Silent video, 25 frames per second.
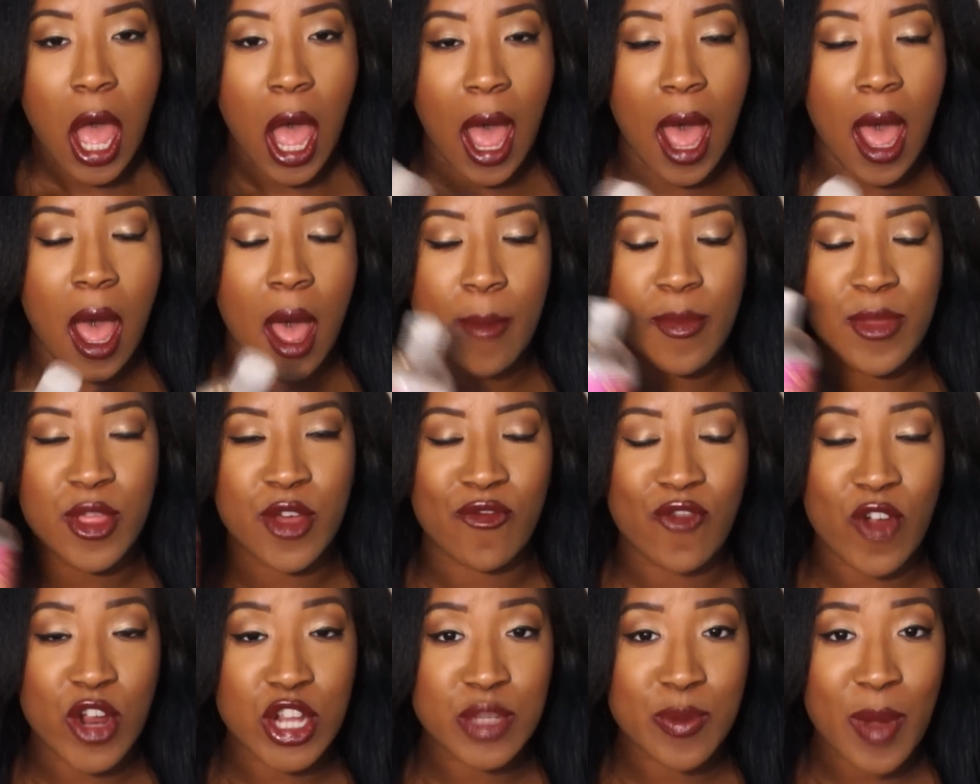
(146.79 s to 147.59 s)

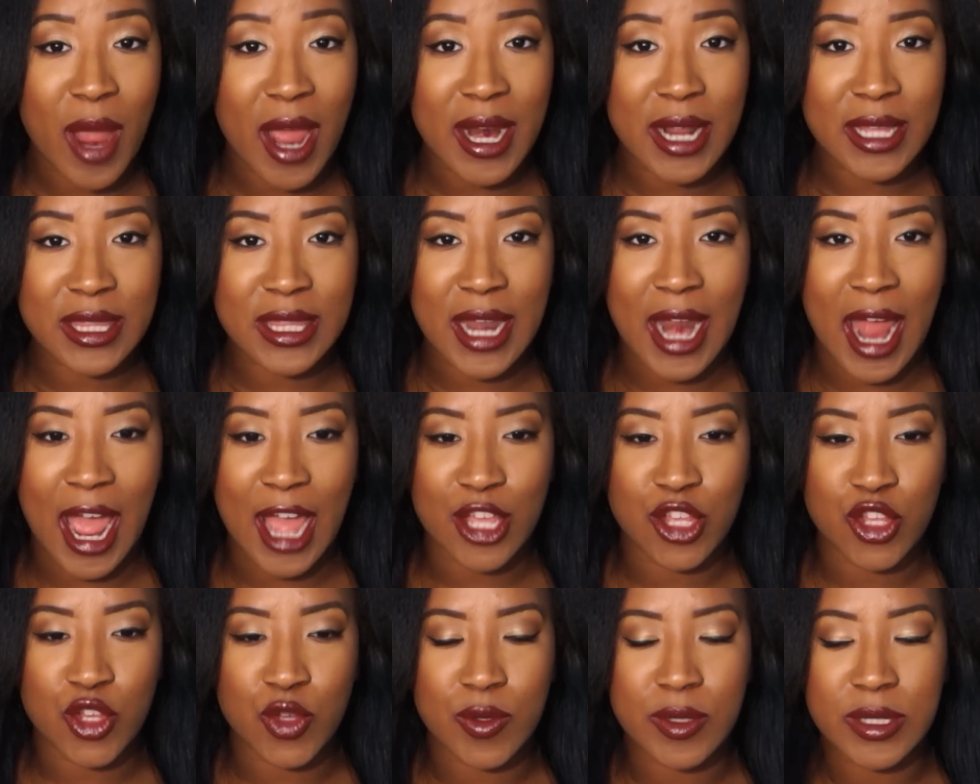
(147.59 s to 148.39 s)
The first product that
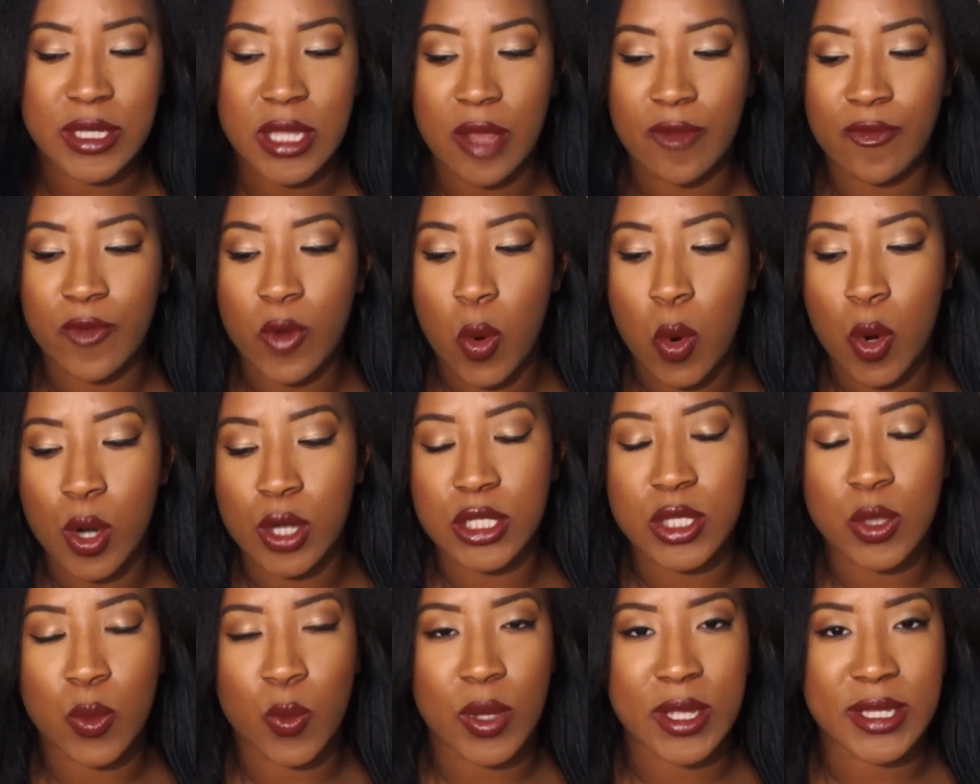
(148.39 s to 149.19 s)
I used, of
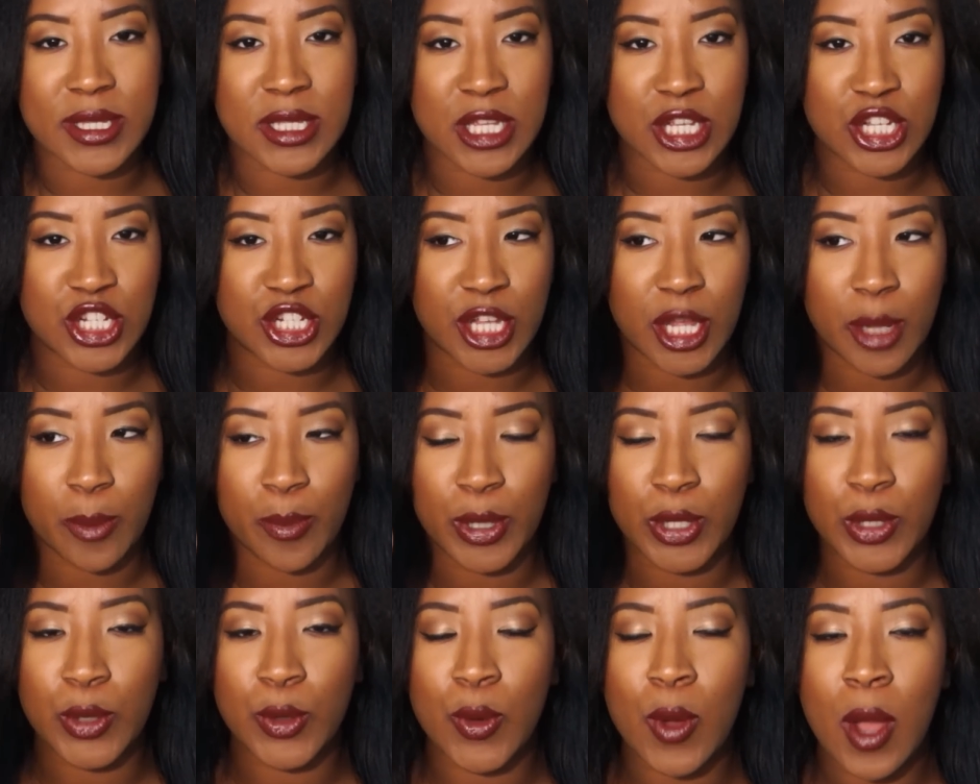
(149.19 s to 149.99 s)
course, was the
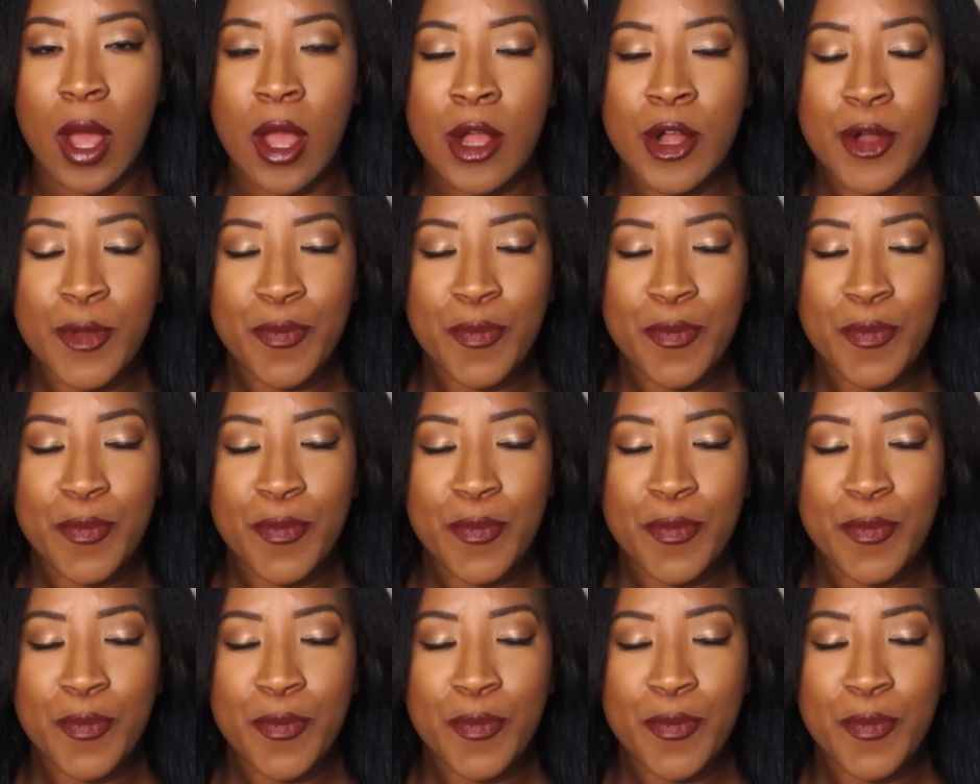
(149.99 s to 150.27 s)
shampoo.